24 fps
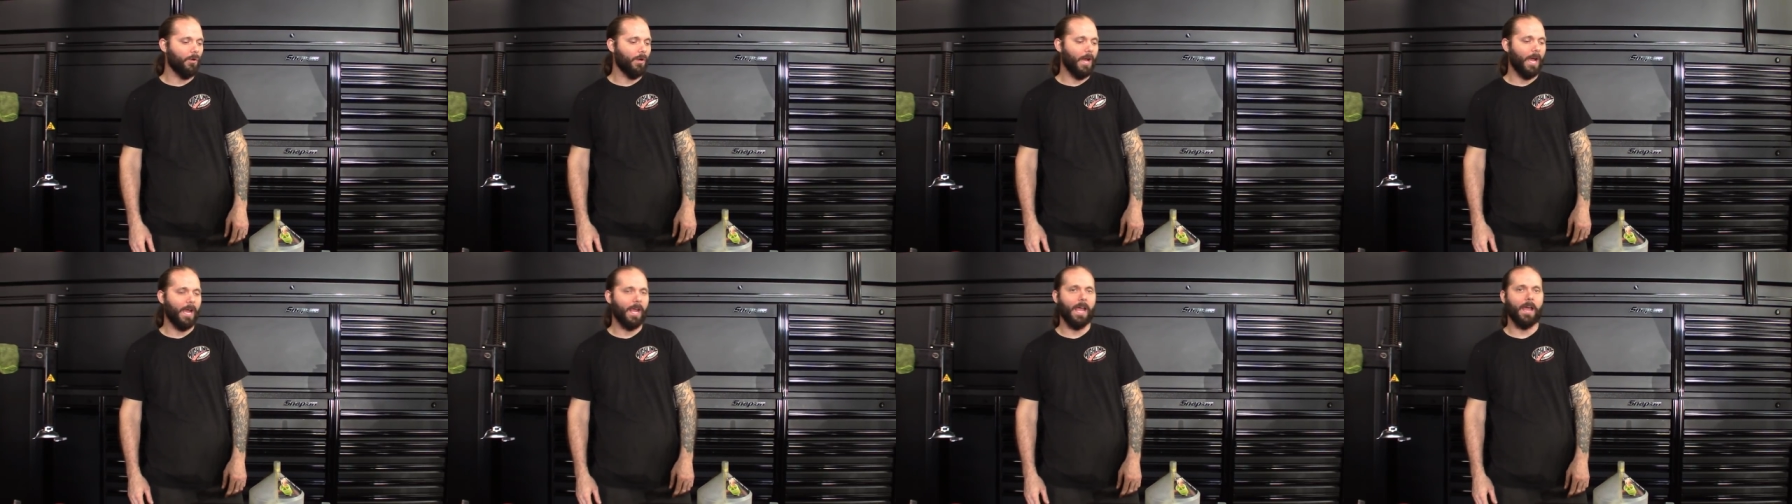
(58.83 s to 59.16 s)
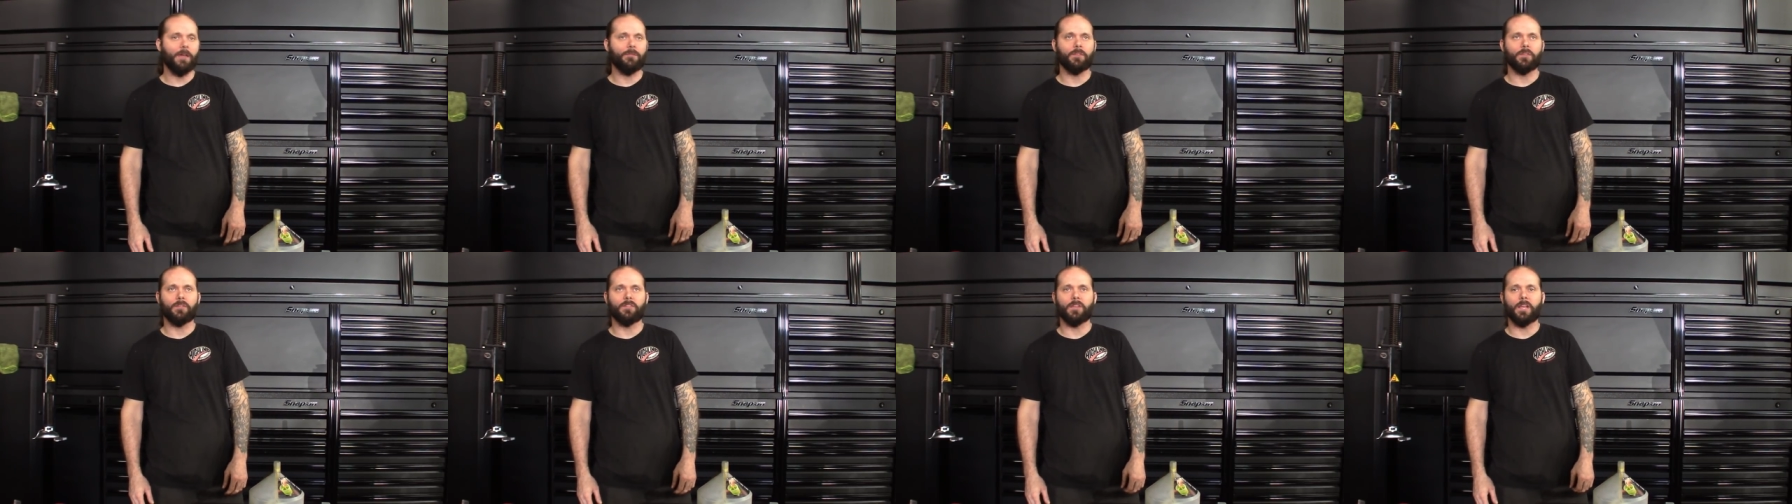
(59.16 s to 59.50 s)
I
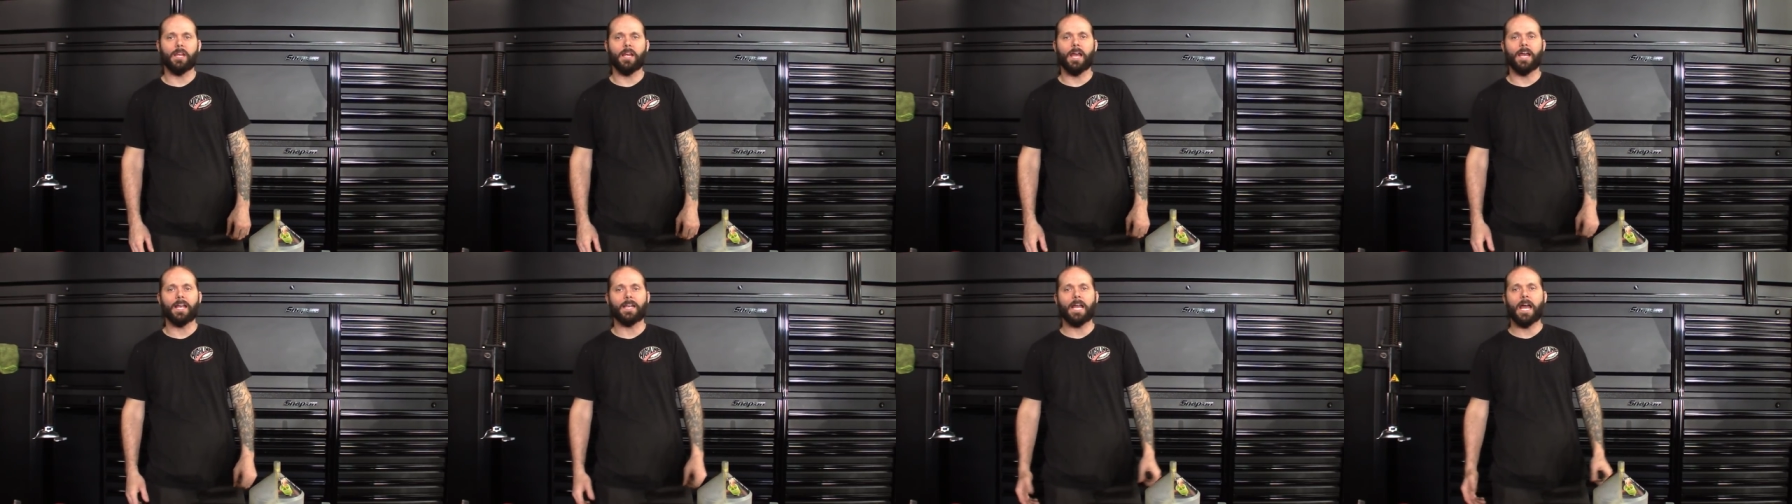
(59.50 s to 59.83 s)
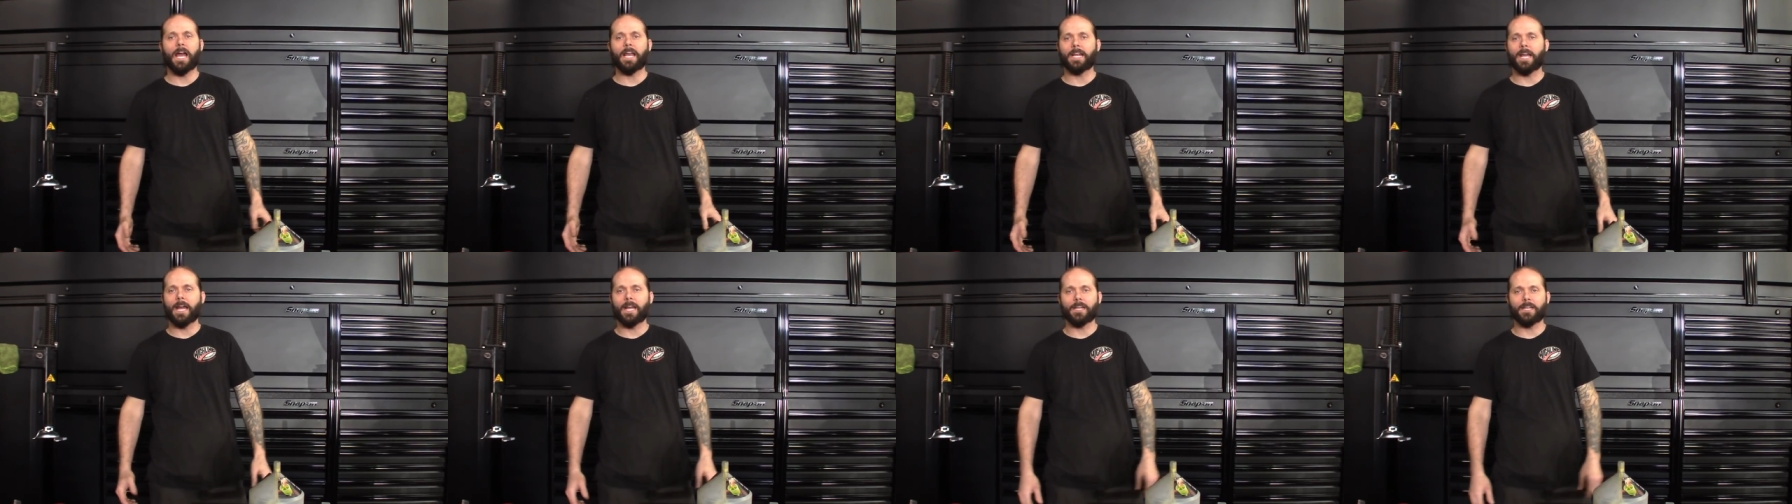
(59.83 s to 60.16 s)
have to say, I,
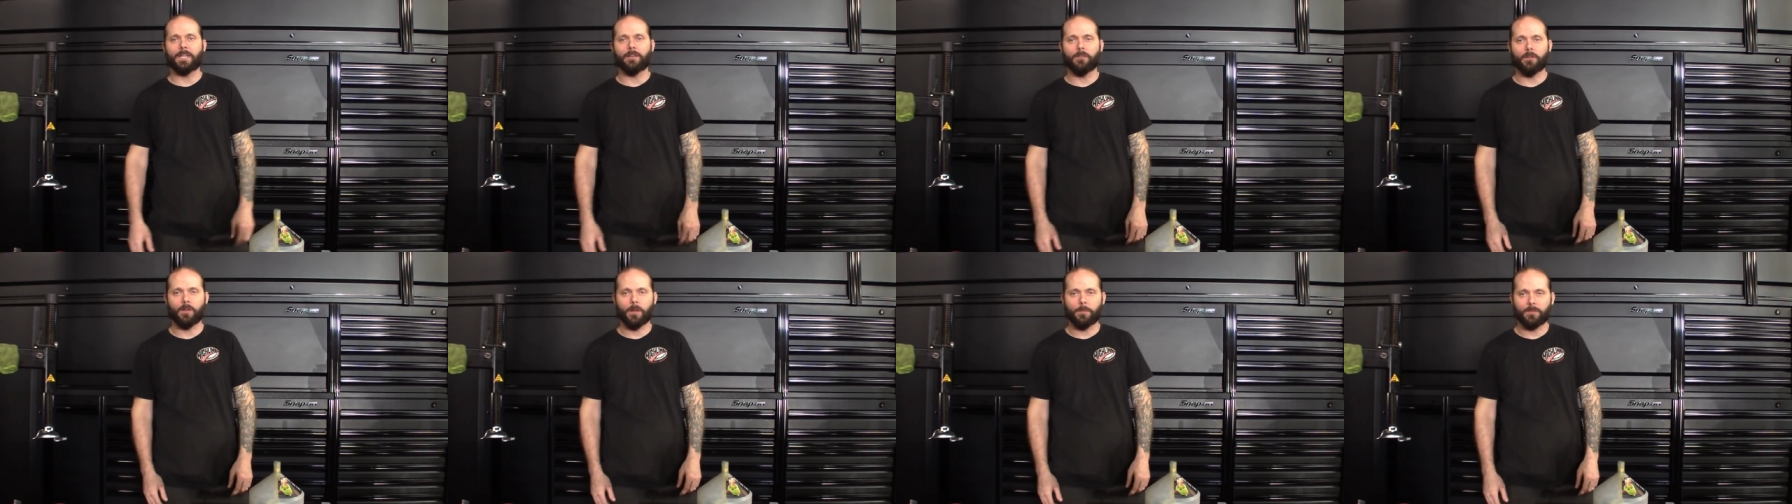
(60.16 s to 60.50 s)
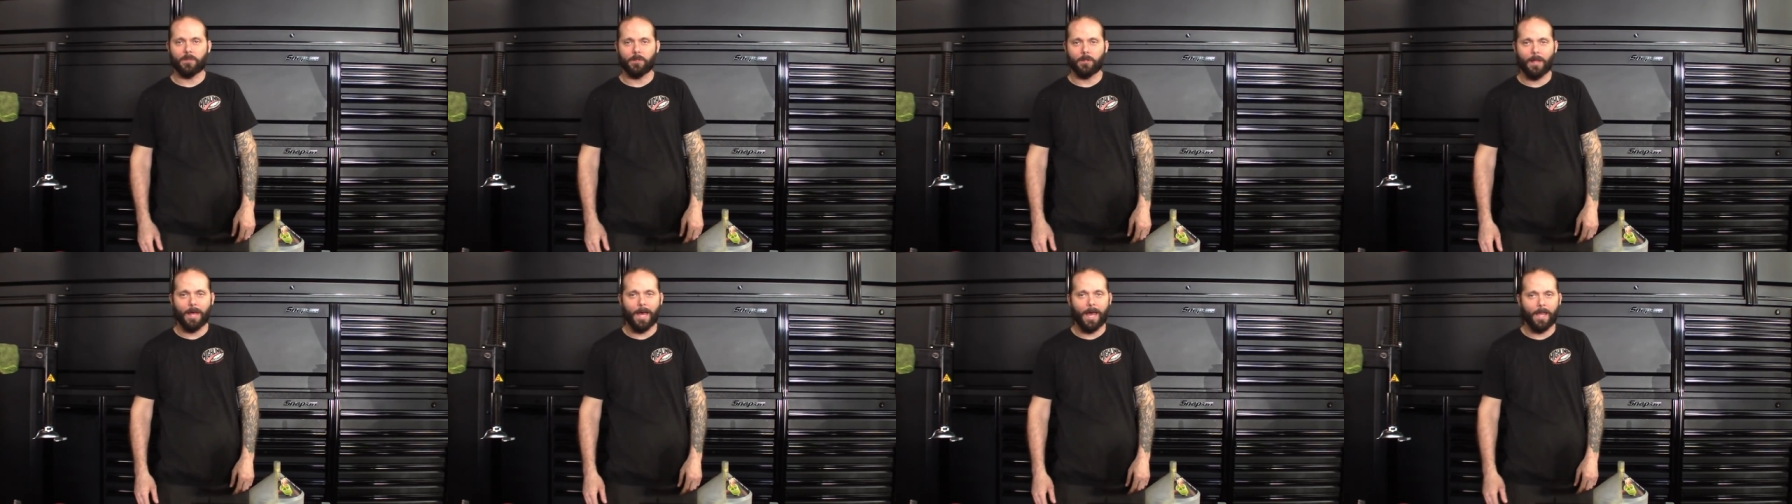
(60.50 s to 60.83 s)
I got to give it up
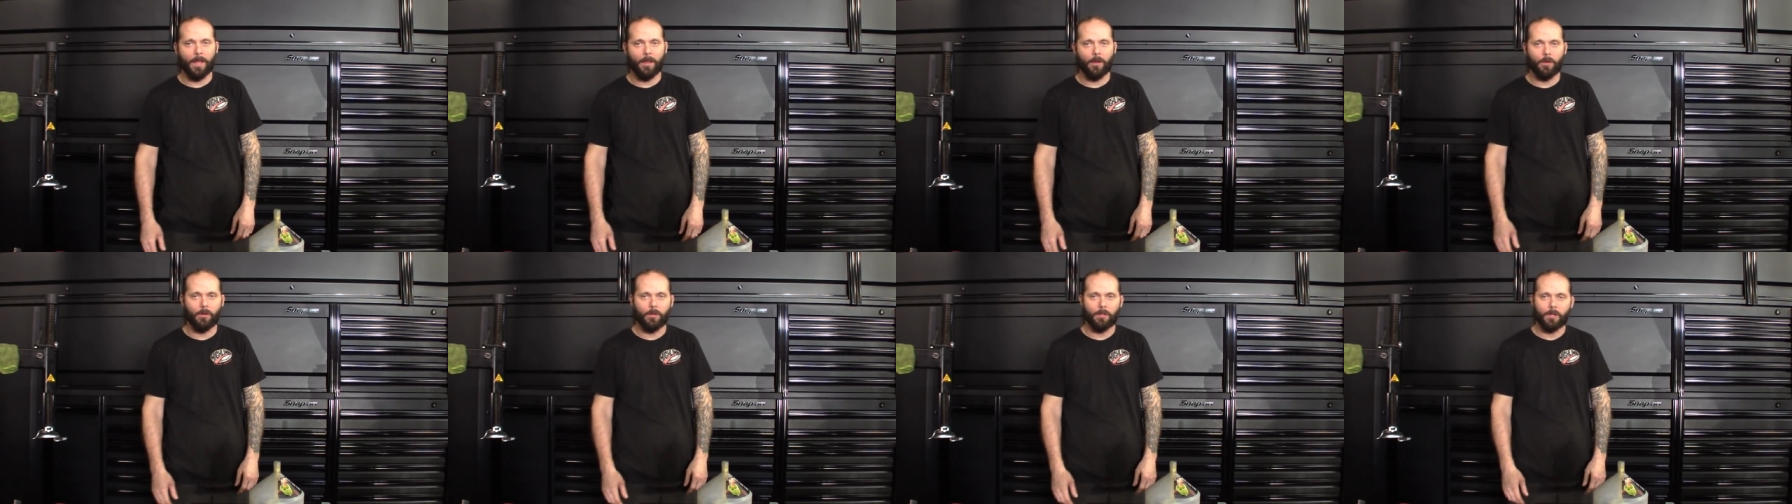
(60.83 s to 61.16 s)
to Lisle.